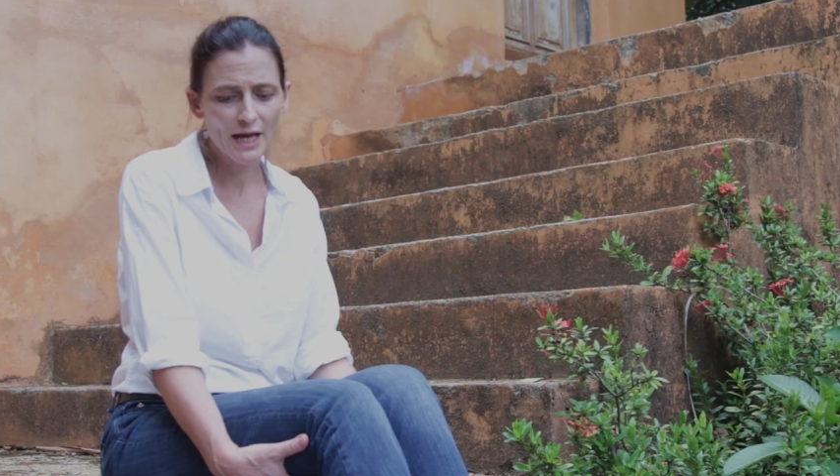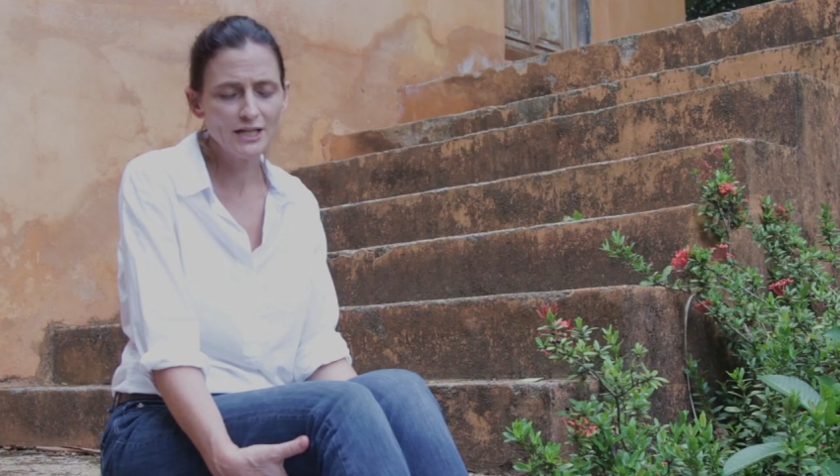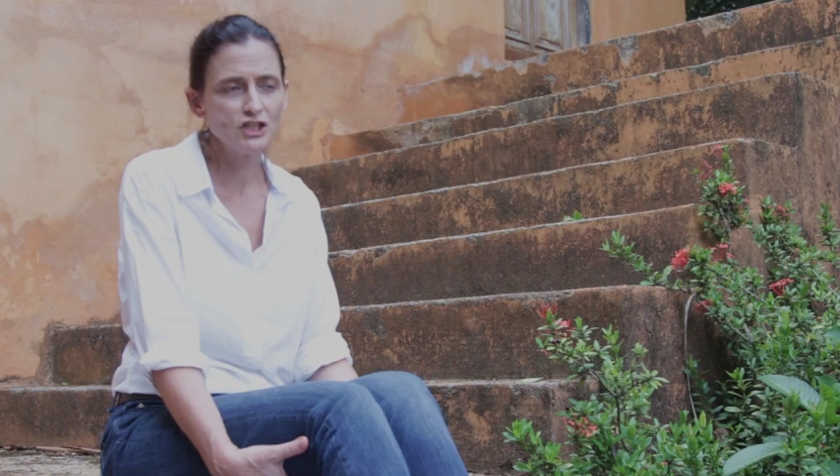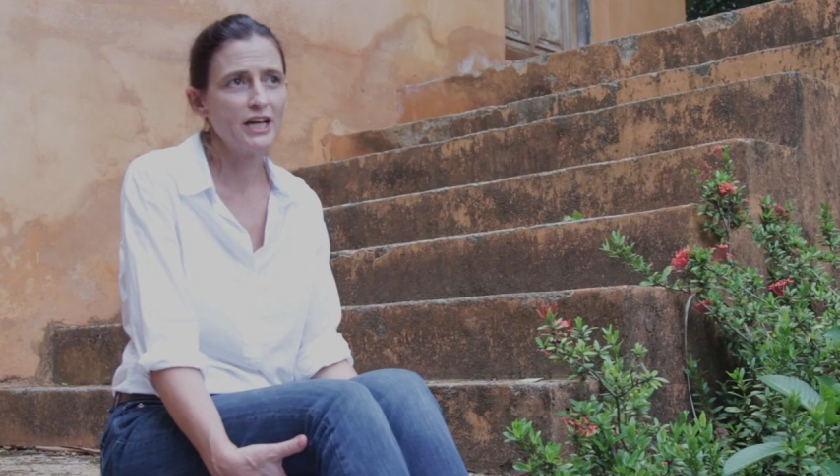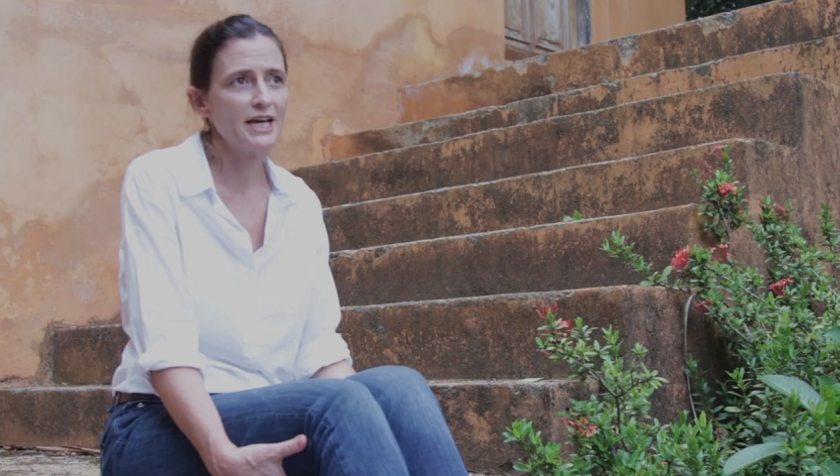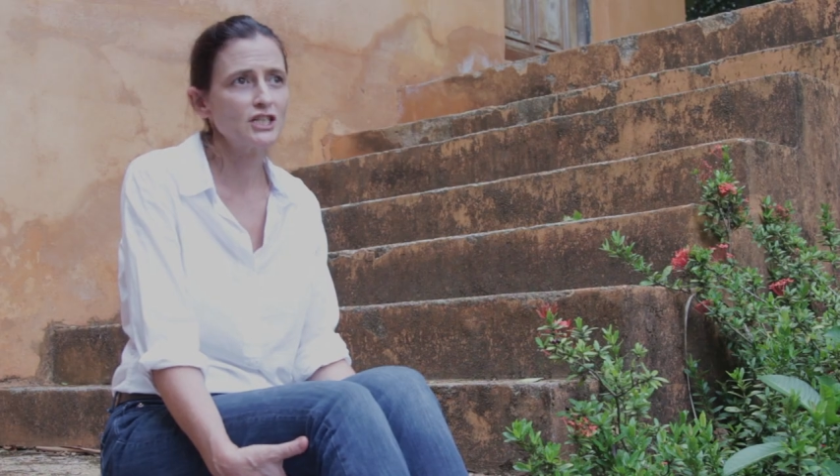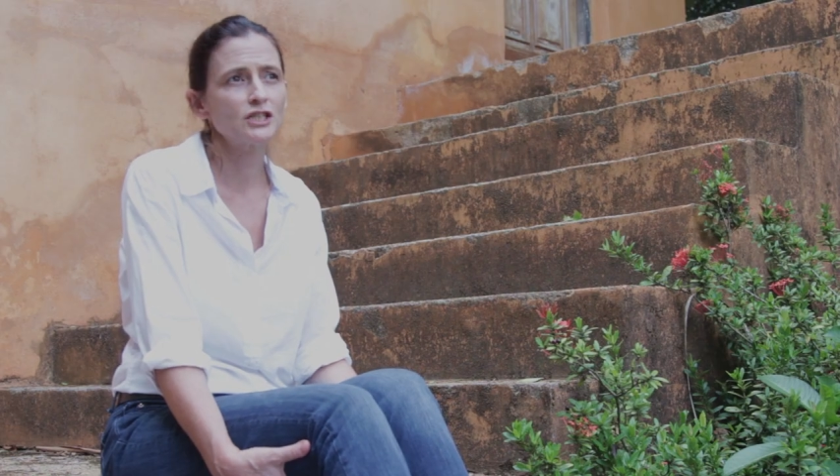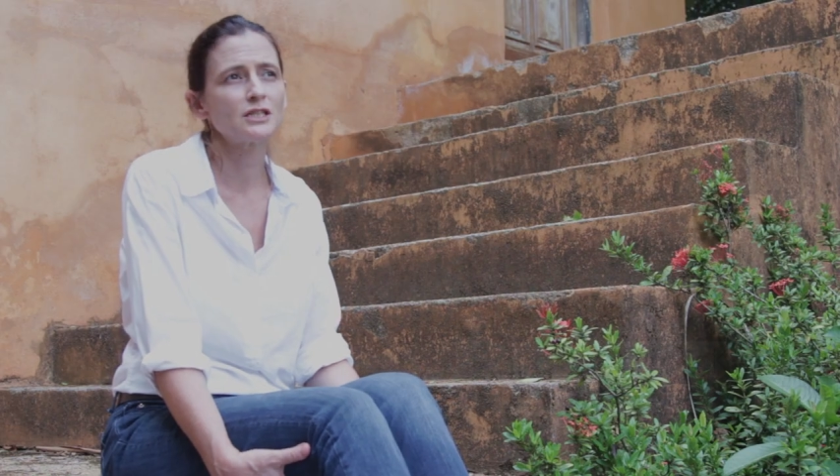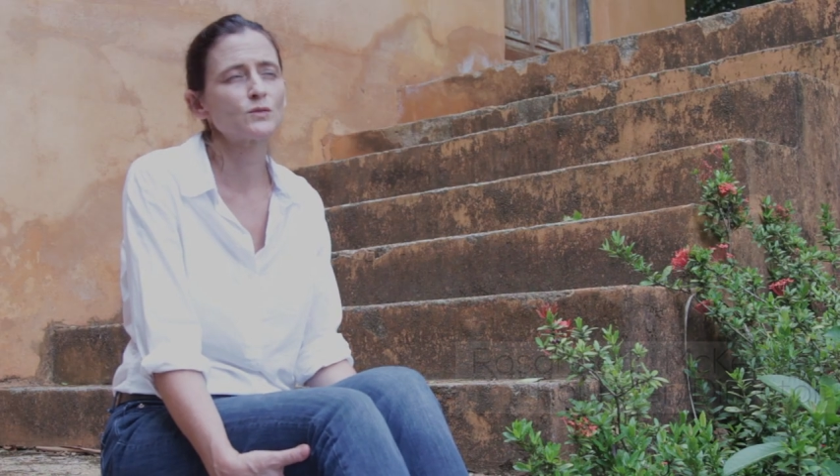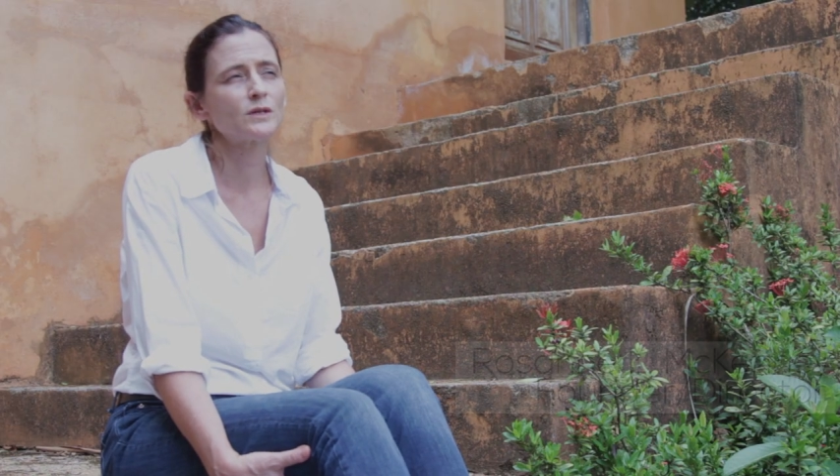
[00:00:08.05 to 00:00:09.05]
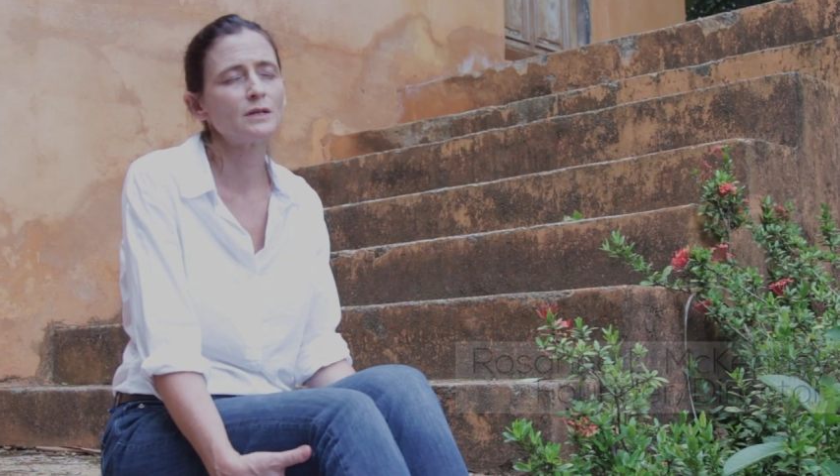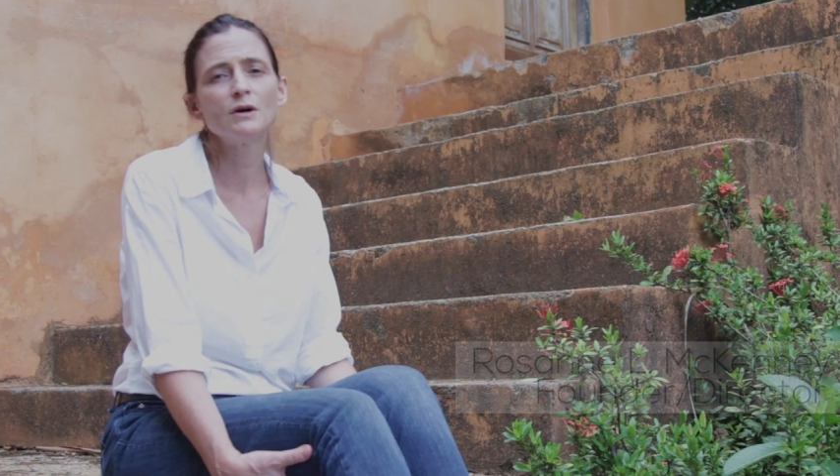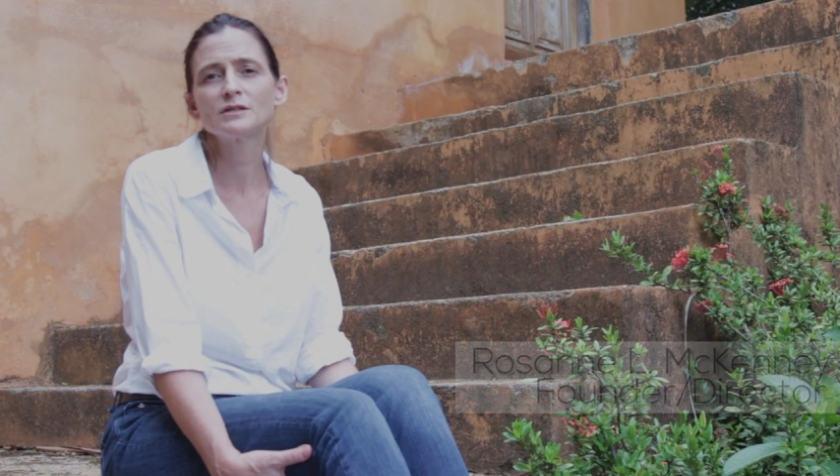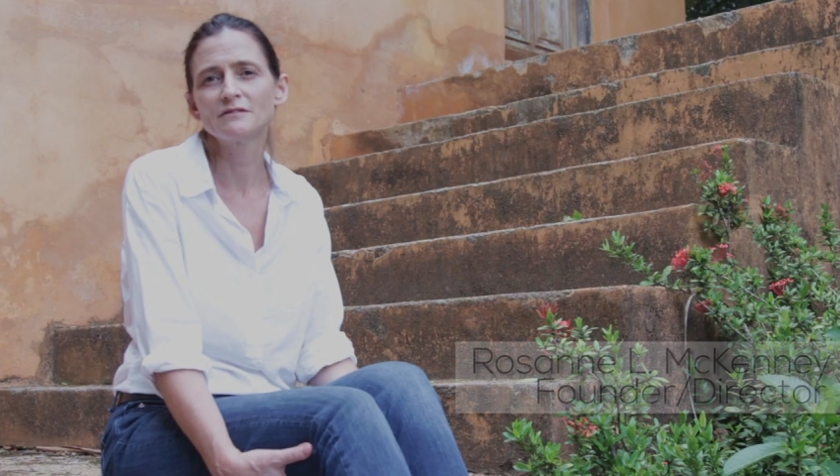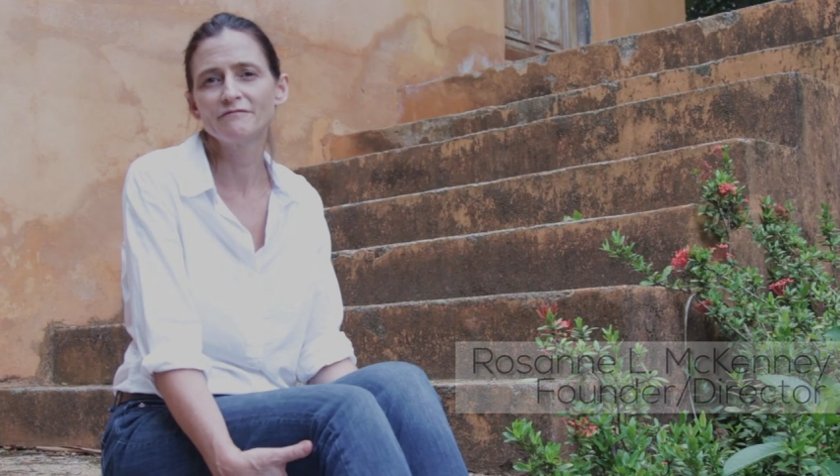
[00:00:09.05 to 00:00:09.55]
Education is one of the
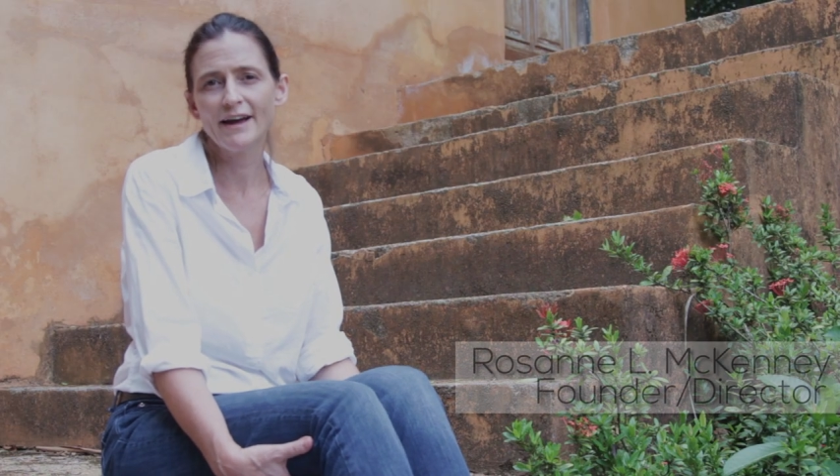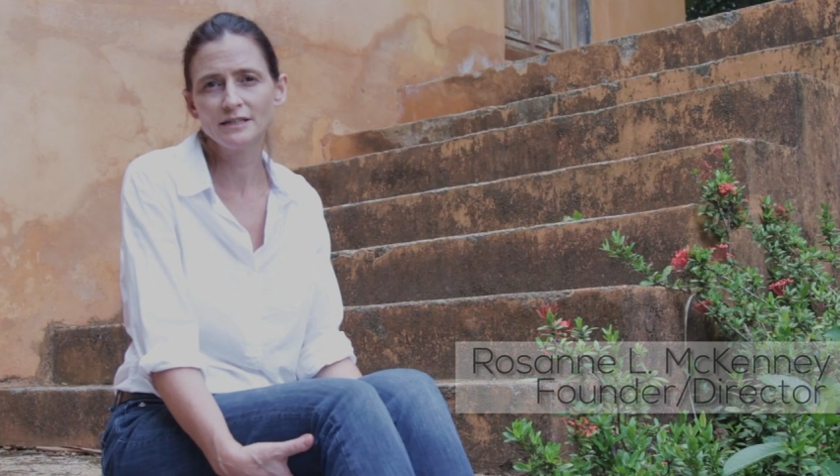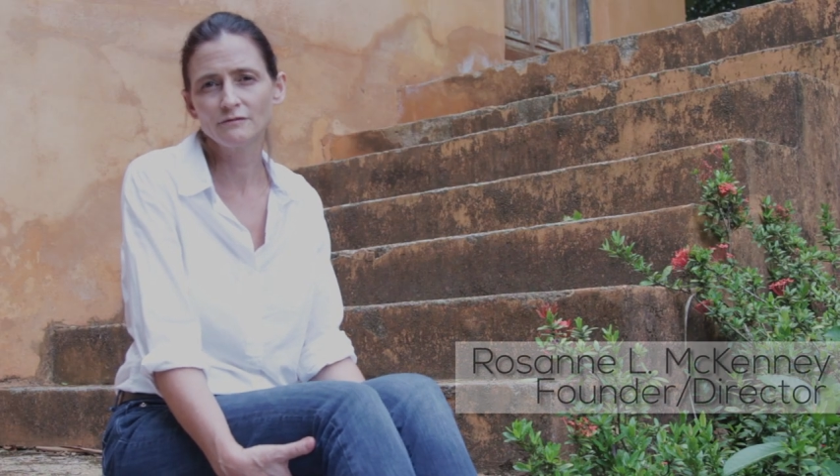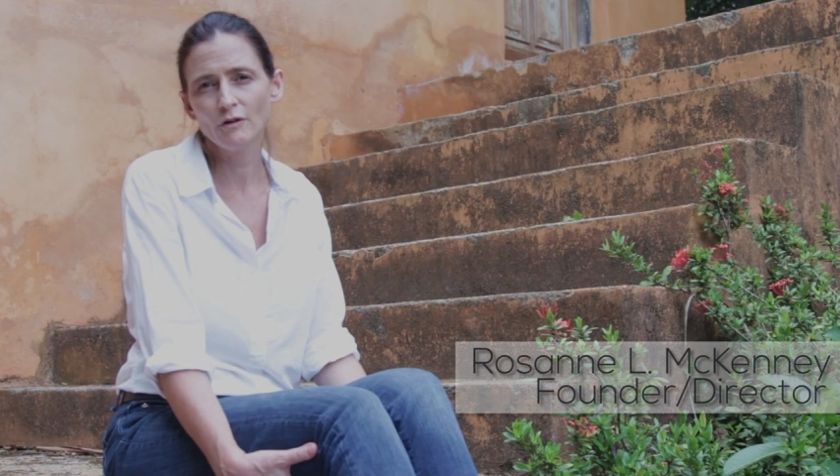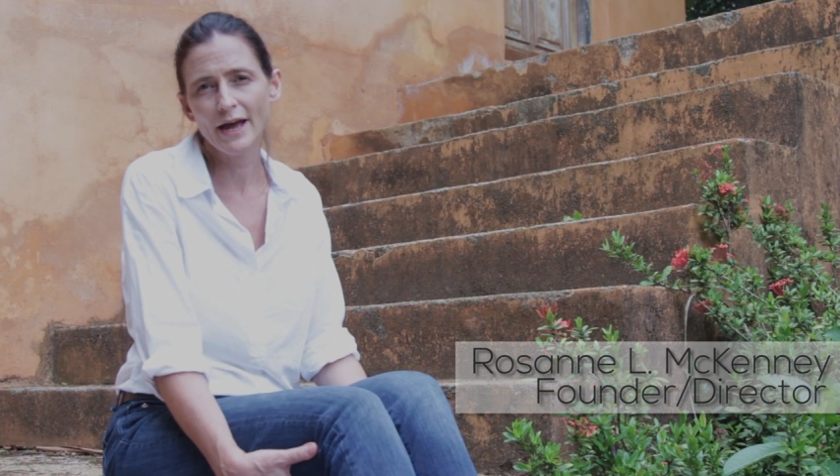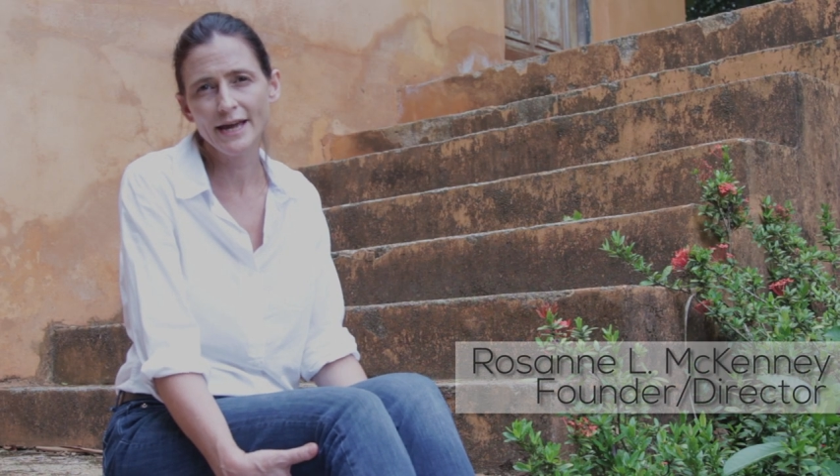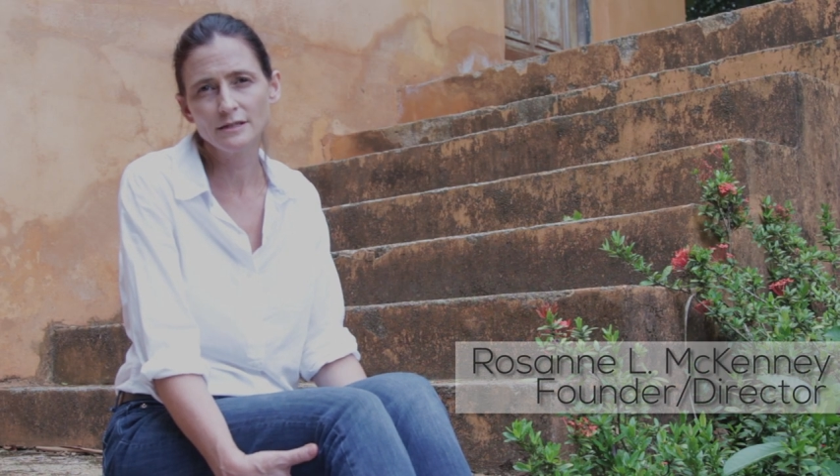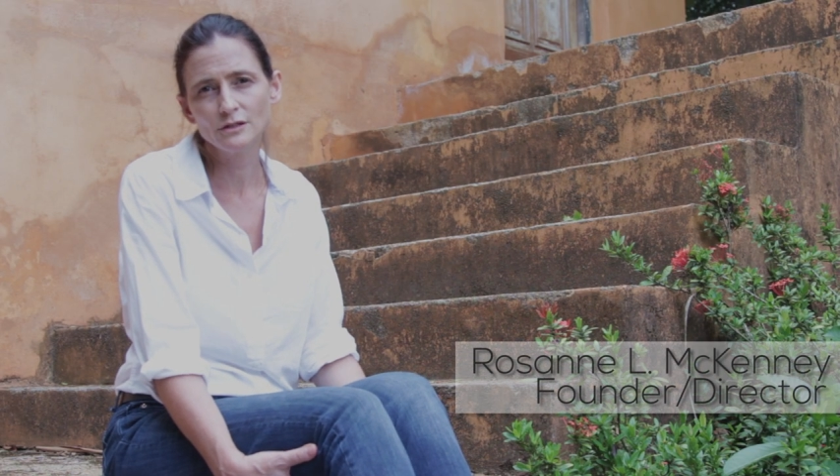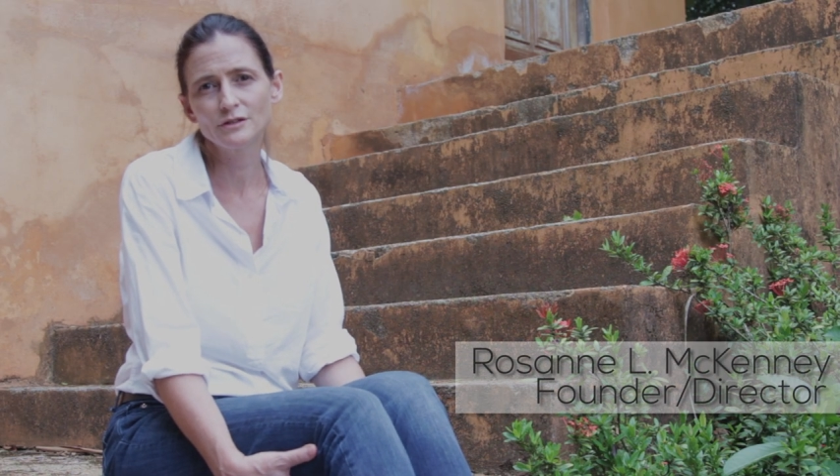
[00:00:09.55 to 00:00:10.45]
most effective ways